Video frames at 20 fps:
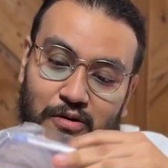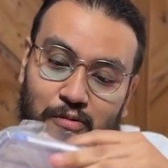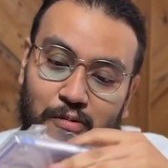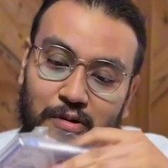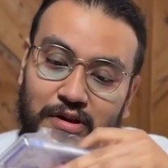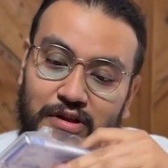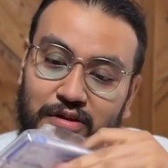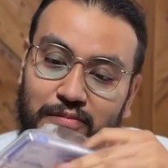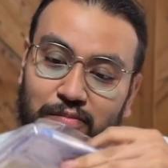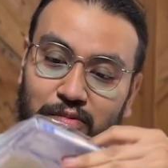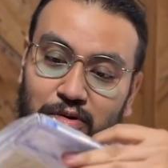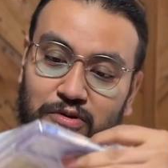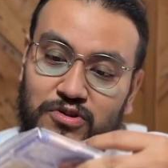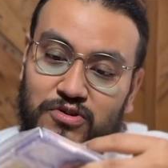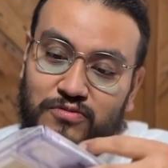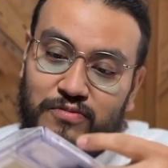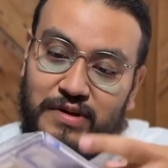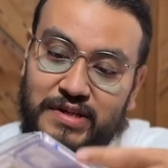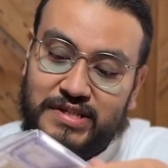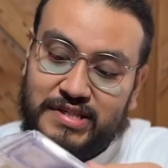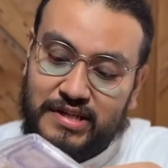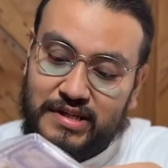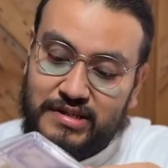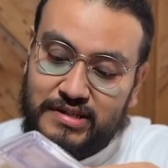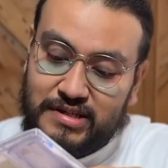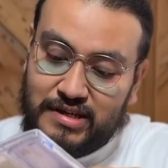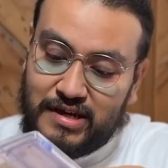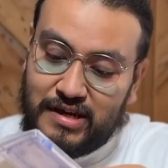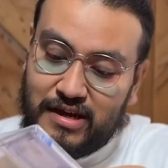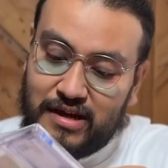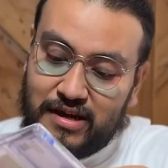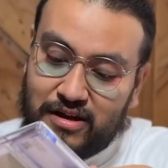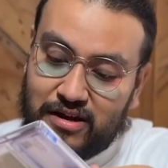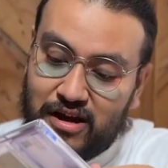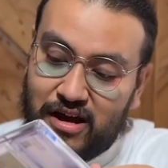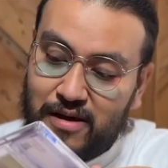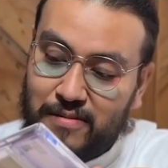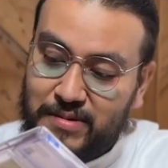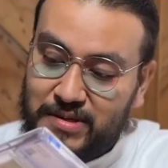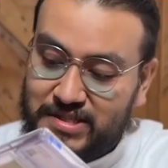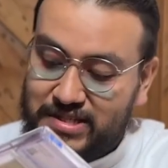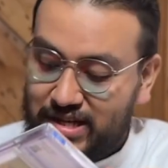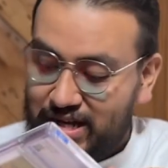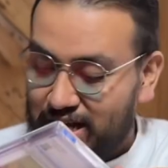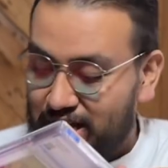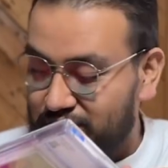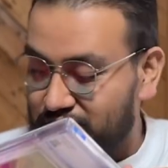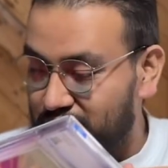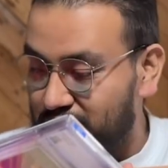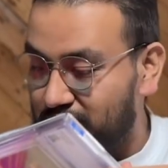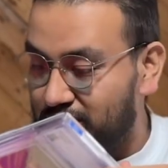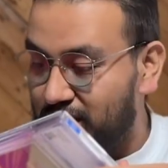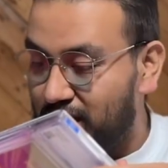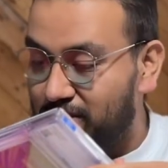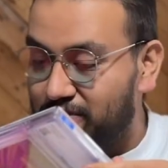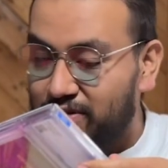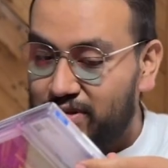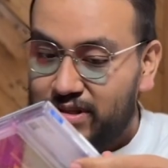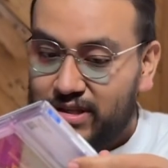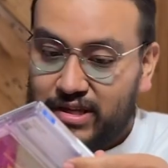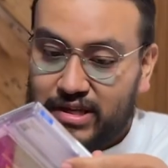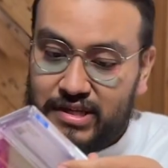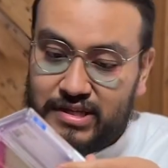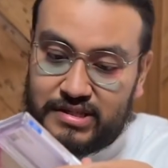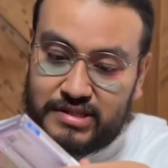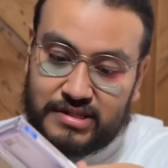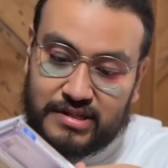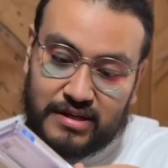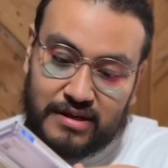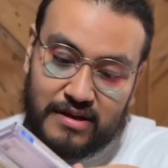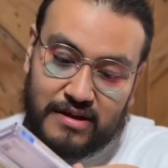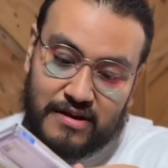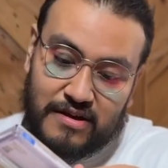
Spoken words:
one of the most recent comics that actually got released